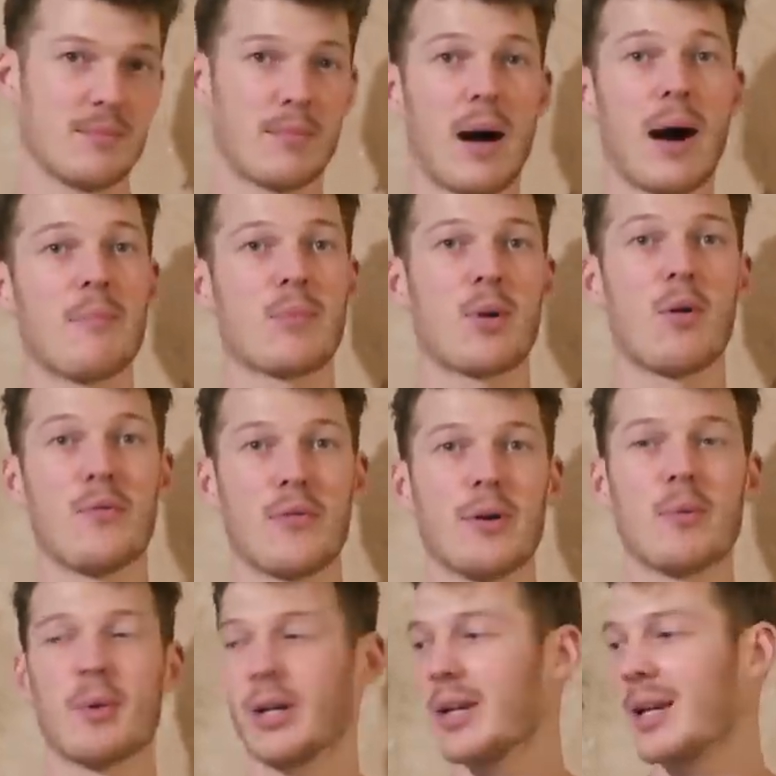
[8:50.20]
But I'm
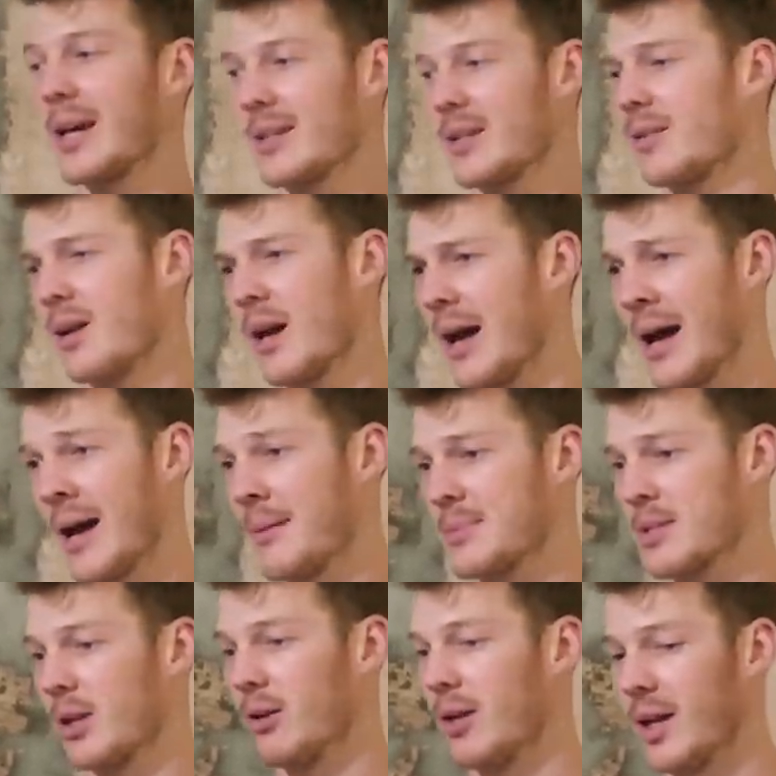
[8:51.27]
confident we're gonna get it done, like,
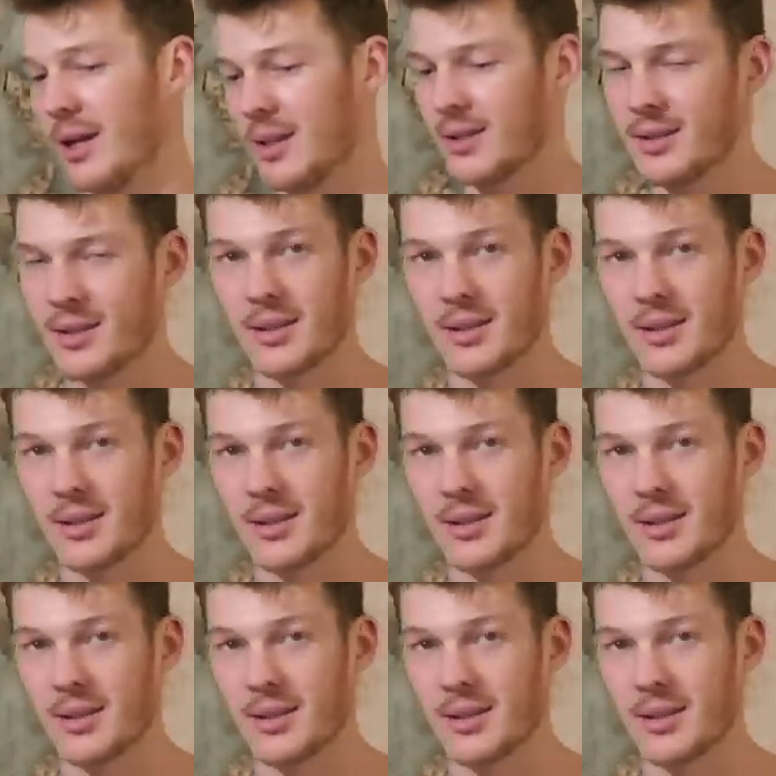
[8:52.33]
absolutely.